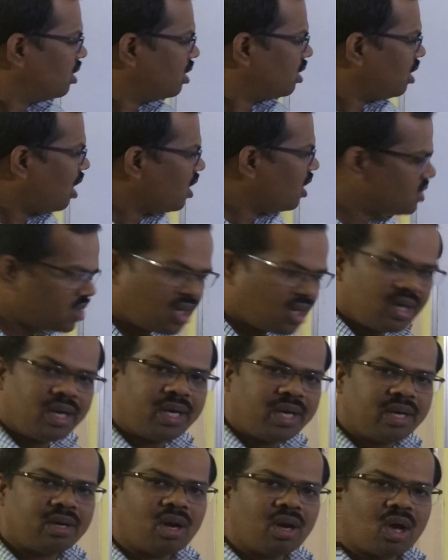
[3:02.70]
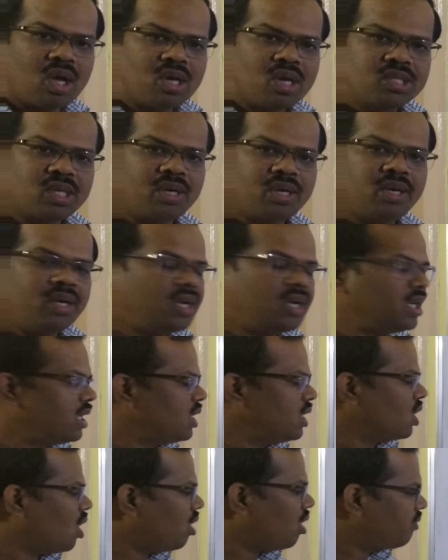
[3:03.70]

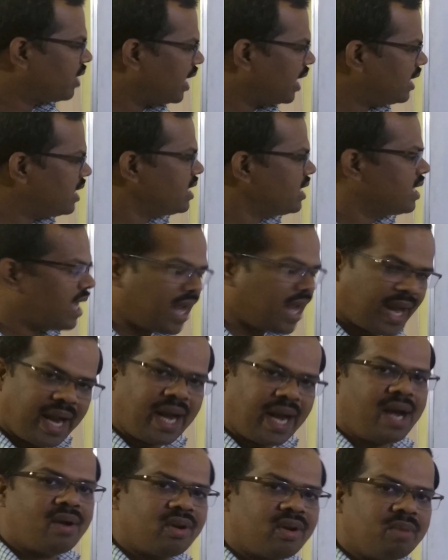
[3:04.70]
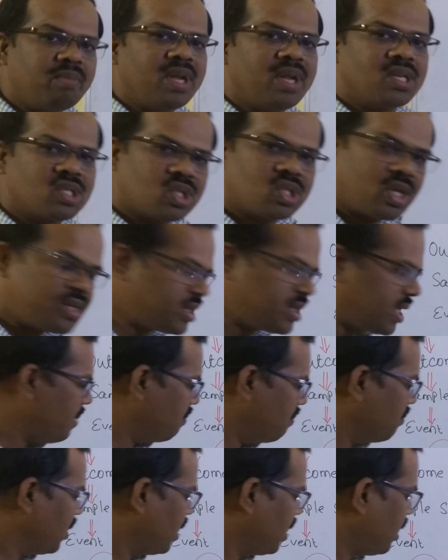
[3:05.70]
uncertainty of getting a head remains the
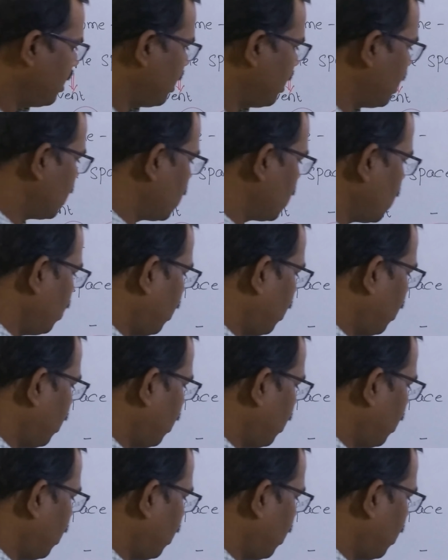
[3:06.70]
same. So